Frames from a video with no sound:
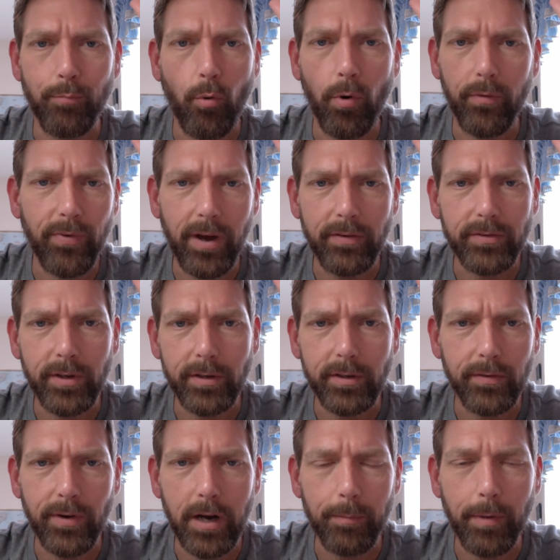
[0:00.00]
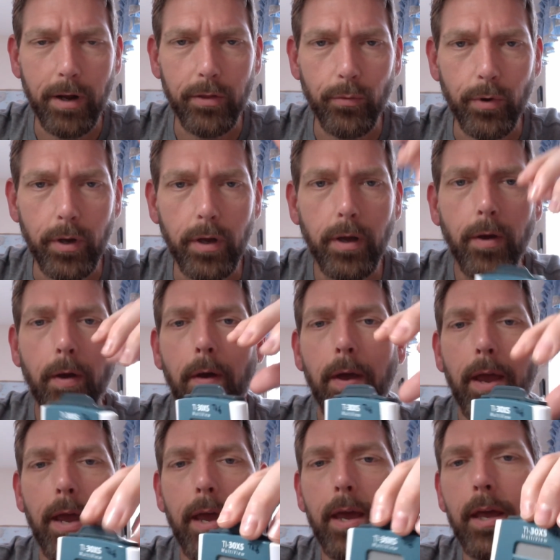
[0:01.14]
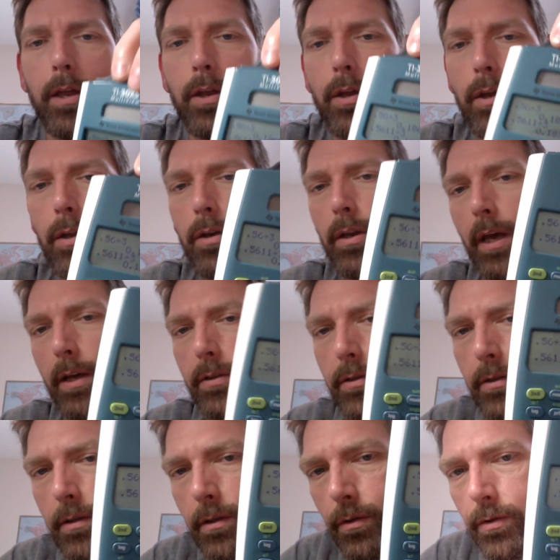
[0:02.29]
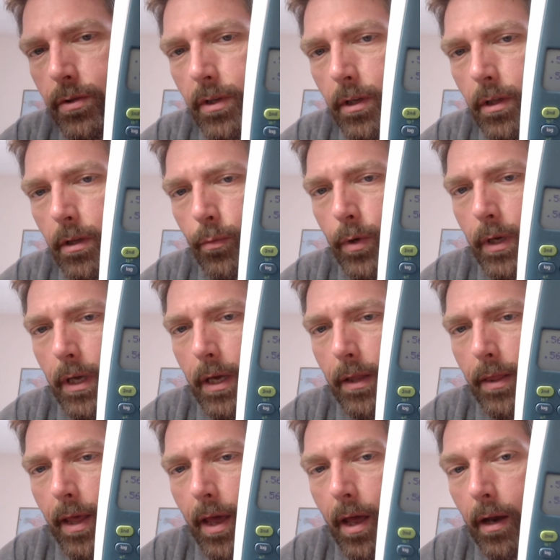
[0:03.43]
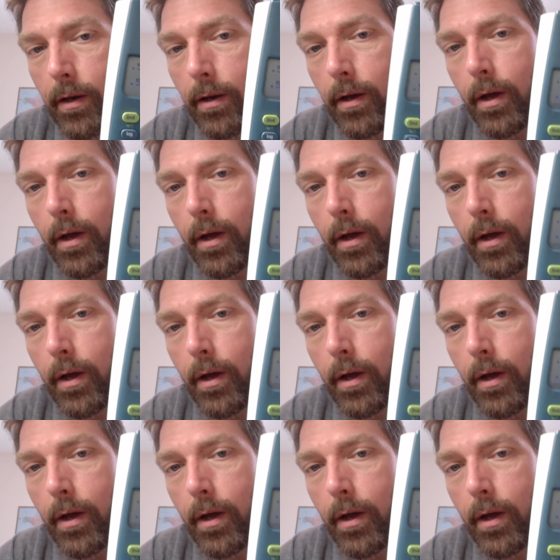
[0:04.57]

0.56 and divide it by 3. And yes, you see that we get that